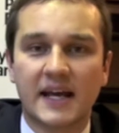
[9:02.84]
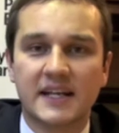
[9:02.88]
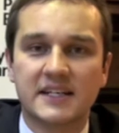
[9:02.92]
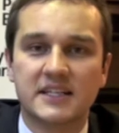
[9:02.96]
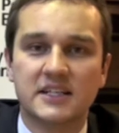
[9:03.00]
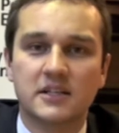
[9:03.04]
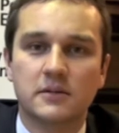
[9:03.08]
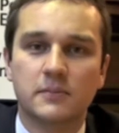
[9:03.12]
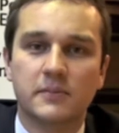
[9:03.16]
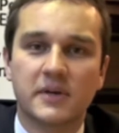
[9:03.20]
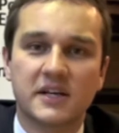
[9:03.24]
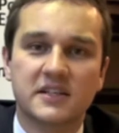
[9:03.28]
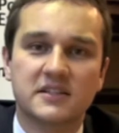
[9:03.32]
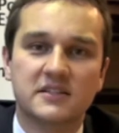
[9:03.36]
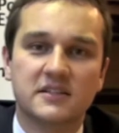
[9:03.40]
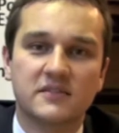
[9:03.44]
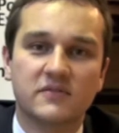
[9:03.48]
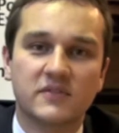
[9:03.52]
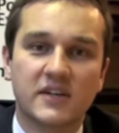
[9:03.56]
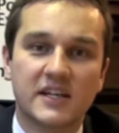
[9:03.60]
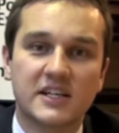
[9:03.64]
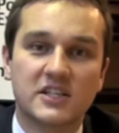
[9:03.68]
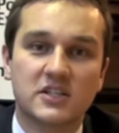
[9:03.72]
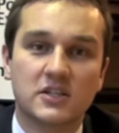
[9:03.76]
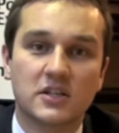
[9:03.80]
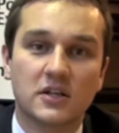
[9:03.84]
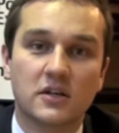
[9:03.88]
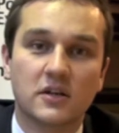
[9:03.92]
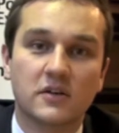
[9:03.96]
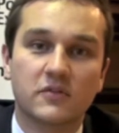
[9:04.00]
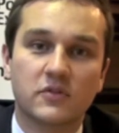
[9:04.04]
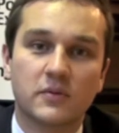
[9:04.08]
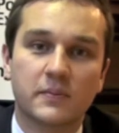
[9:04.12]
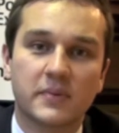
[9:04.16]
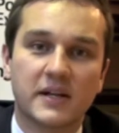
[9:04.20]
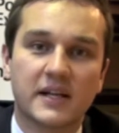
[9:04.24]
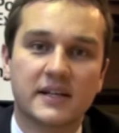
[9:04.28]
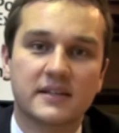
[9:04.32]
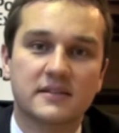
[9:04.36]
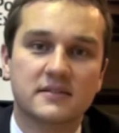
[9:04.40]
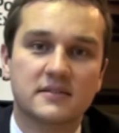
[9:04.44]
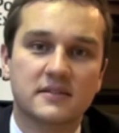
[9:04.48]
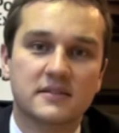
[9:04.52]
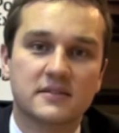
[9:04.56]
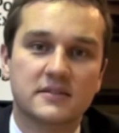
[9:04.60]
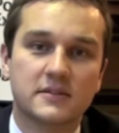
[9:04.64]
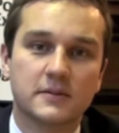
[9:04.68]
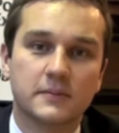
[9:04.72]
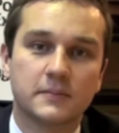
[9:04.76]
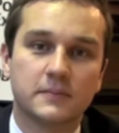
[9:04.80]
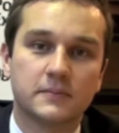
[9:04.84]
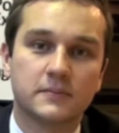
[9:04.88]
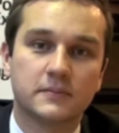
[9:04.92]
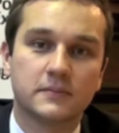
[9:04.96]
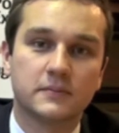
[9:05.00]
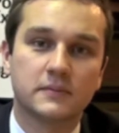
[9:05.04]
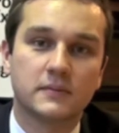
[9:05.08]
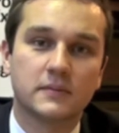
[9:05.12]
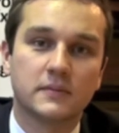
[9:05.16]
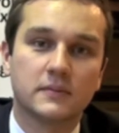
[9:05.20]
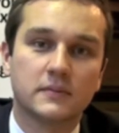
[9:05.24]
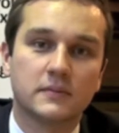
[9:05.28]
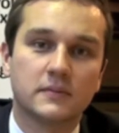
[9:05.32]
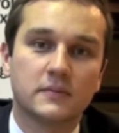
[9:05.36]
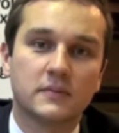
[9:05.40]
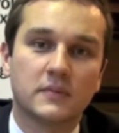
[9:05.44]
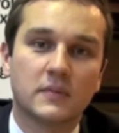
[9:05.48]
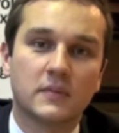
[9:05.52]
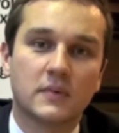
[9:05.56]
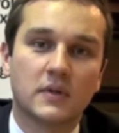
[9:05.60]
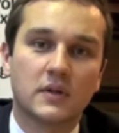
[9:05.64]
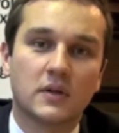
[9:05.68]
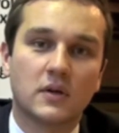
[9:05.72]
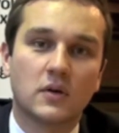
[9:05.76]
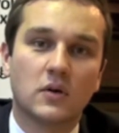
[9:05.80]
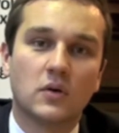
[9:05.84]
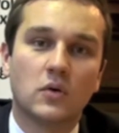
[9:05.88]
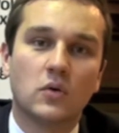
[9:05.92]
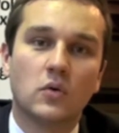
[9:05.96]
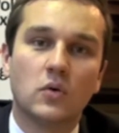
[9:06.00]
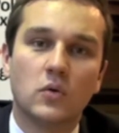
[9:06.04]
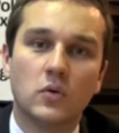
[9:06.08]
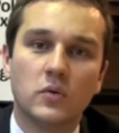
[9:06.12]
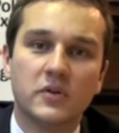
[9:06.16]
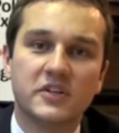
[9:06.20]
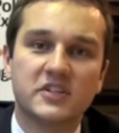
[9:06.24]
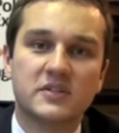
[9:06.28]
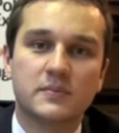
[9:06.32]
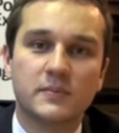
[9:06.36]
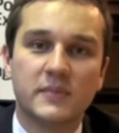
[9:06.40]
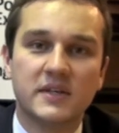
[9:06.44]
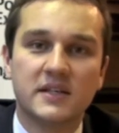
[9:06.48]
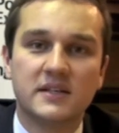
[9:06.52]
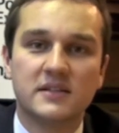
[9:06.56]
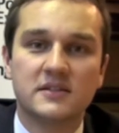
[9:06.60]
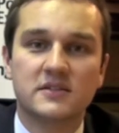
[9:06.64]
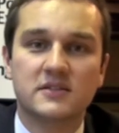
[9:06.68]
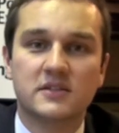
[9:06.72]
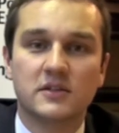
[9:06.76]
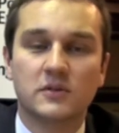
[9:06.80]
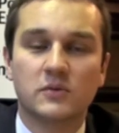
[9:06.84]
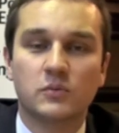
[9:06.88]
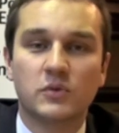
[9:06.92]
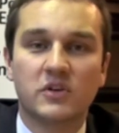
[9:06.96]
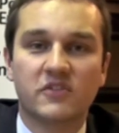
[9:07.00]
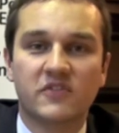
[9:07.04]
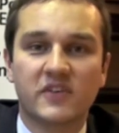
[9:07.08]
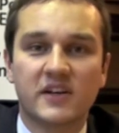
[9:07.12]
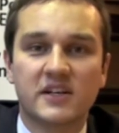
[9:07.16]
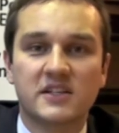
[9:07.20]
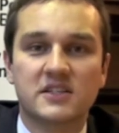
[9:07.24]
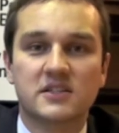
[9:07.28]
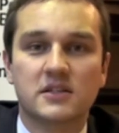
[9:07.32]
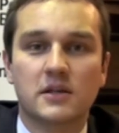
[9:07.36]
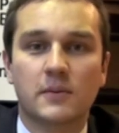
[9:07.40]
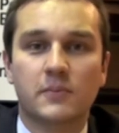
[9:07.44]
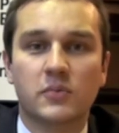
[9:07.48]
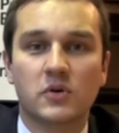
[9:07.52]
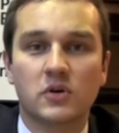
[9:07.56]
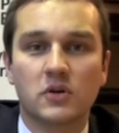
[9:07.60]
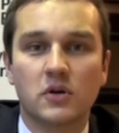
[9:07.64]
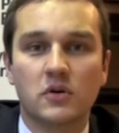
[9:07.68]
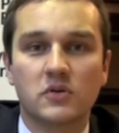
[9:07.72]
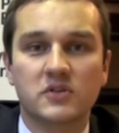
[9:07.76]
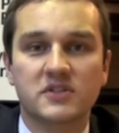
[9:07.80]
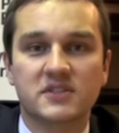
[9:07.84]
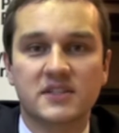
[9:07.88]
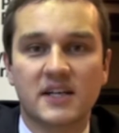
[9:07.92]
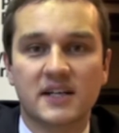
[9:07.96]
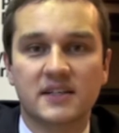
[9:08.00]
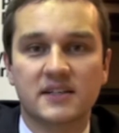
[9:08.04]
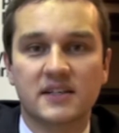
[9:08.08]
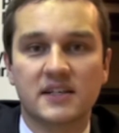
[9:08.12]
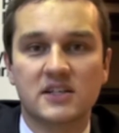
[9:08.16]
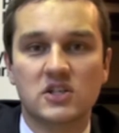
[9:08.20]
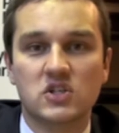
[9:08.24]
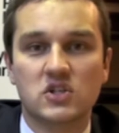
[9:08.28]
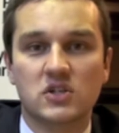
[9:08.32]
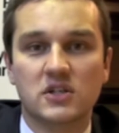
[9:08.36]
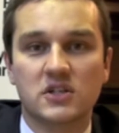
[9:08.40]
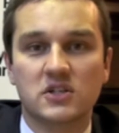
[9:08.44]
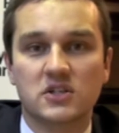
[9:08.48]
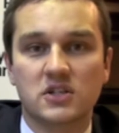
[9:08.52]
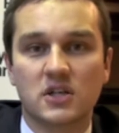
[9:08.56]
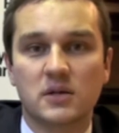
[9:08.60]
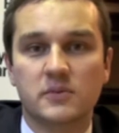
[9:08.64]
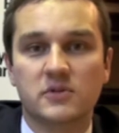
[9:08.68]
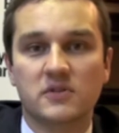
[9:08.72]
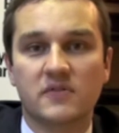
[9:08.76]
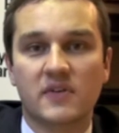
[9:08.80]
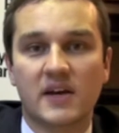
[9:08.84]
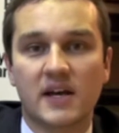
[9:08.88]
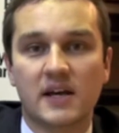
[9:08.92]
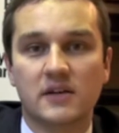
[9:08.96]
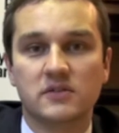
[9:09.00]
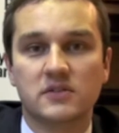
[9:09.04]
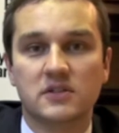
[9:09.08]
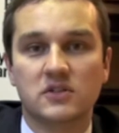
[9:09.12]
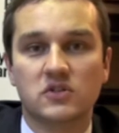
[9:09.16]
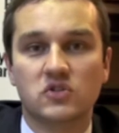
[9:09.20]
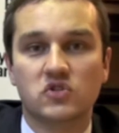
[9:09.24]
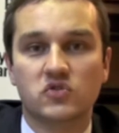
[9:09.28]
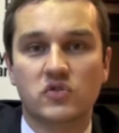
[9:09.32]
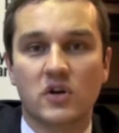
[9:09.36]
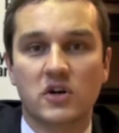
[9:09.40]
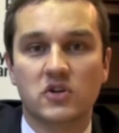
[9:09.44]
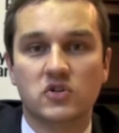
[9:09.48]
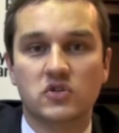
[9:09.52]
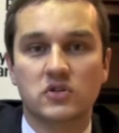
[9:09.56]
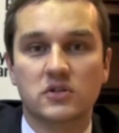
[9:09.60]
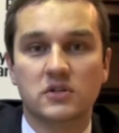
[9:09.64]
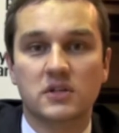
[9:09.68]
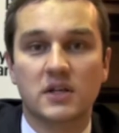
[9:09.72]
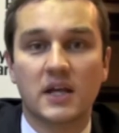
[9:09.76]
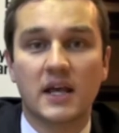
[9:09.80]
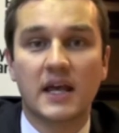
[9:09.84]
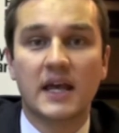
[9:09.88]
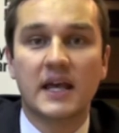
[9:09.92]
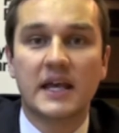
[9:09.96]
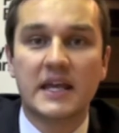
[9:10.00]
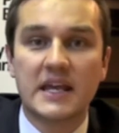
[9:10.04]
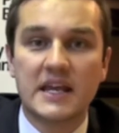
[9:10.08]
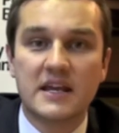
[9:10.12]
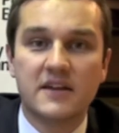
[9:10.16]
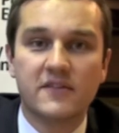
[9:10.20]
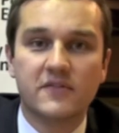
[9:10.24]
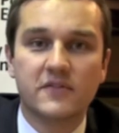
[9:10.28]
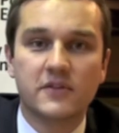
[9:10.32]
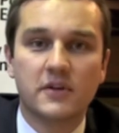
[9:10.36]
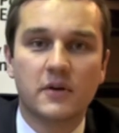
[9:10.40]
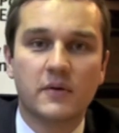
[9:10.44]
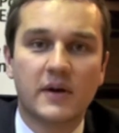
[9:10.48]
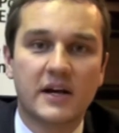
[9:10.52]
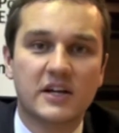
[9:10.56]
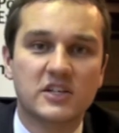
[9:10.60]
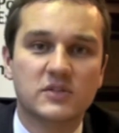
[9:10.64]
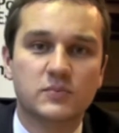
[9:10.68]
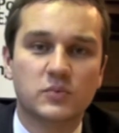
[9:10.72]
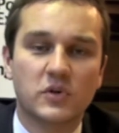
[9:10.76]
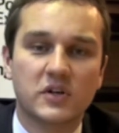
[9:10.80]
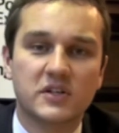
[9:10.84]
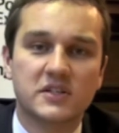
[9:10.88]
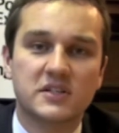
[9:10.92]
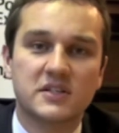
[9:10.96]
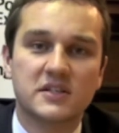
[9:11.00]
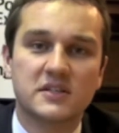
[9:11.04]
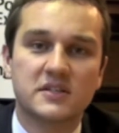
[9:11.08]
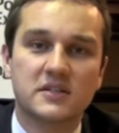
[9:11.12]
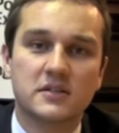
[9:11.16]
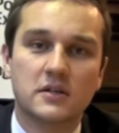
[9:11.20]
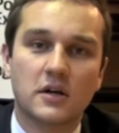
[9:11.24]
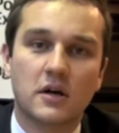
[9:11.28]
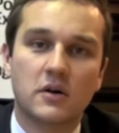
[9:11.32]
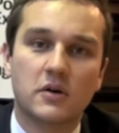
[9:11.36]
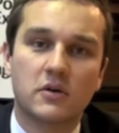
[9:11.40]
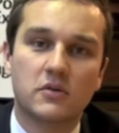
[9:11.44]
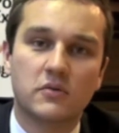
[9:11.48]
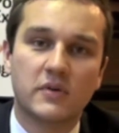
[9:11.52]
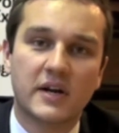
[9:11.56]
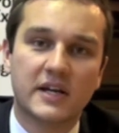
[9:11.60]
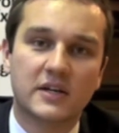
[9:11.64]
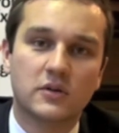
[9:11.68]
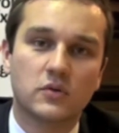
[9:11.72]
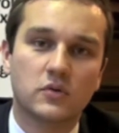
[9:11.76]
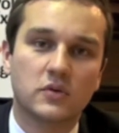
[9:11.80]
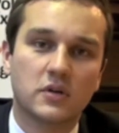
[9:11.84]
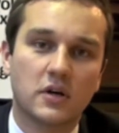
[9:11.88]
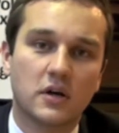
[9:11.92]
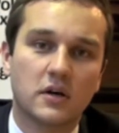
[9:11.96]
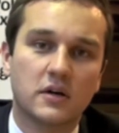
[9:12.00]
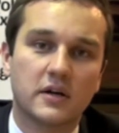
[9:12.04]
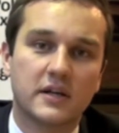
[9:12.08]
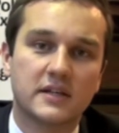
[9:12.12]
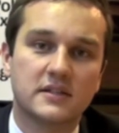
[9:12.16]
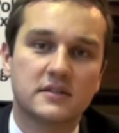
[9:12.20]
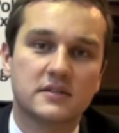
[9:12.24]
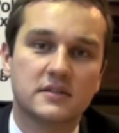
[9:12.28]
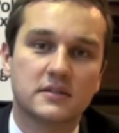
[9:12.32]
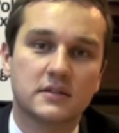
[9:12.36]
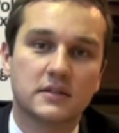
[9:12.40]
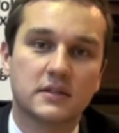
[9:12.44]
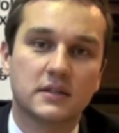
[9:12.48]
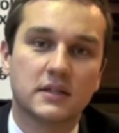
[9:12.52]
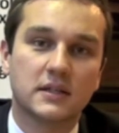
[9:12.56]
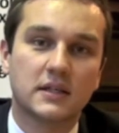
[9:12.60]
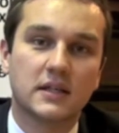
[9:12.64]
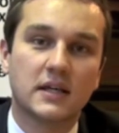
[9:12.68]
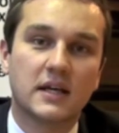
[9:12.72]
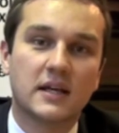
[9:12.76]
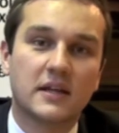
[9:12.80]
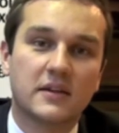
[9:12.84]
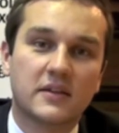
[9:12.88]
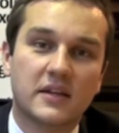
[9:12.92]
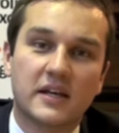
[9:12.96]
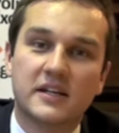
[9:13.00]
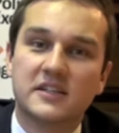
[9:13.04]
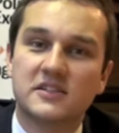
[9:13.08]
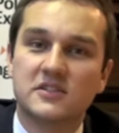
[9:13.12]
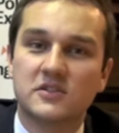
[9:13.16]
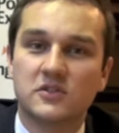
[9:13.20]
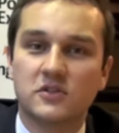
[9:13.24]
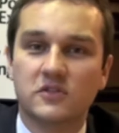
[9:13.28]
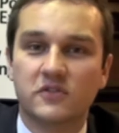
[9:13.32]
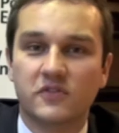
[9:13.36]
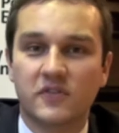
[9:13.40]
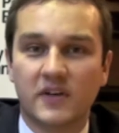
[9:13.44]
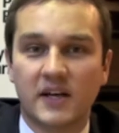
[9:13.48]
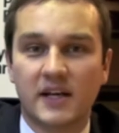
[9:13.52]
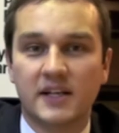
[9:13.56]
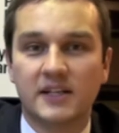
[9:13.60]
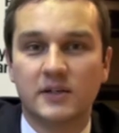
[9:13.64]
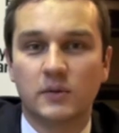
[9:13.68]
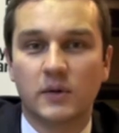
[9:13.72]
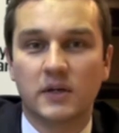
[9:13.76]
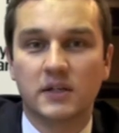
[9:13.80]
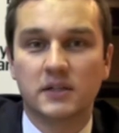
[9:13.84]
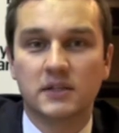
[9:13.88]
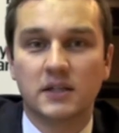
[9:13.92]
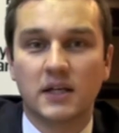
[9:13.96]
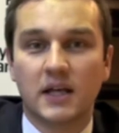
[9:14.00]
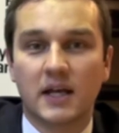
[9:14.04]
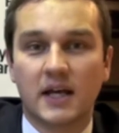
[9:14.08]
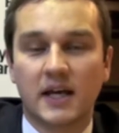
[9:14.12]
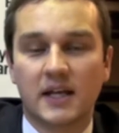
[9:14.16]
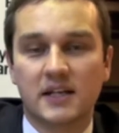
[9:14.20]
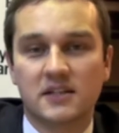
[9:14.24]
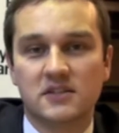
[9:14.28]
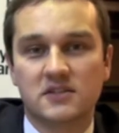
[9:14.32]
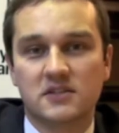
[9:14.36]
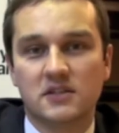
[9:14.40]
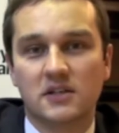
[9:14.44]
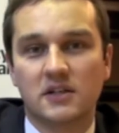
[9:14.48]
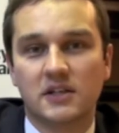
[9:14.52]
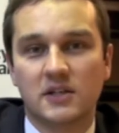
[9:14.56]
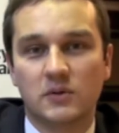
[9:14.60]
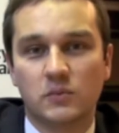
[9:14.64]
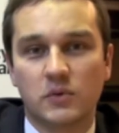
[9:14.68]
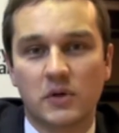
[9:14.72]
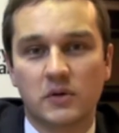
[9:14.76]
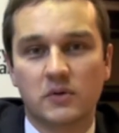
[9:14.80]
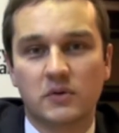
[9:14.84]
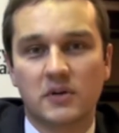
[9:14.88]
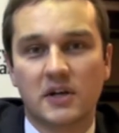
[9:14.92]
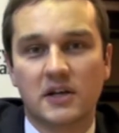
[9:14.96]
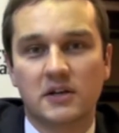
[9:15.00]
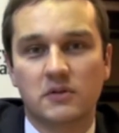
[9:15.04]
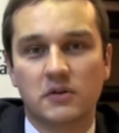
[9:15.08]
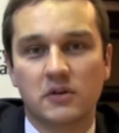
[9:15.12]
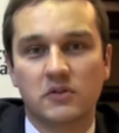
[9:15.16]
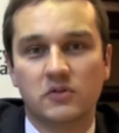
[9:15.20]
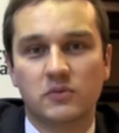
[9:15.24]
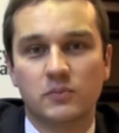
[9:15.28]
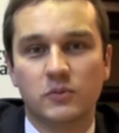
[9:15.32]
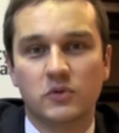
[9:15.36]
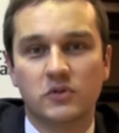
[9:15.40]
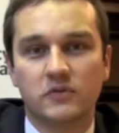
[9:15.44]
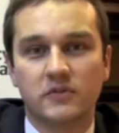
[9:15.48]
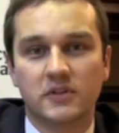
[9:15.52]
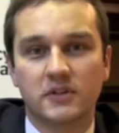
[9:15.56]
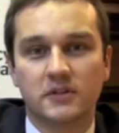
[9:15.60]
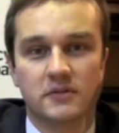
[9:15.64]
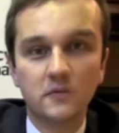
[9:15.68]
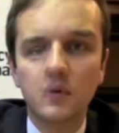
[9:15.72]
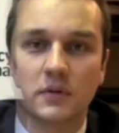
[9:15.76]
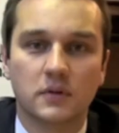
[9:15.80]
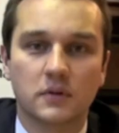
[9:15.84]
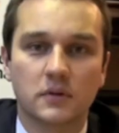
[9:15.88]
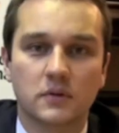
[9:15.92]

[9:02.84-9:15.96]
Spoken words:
anti-competitive nature of the planning system. All this means that we face a prolonged stagnation in terms of housing construction, even though house prices are at record highs. That isn't good for anyone, and it certainly won't get growth moving.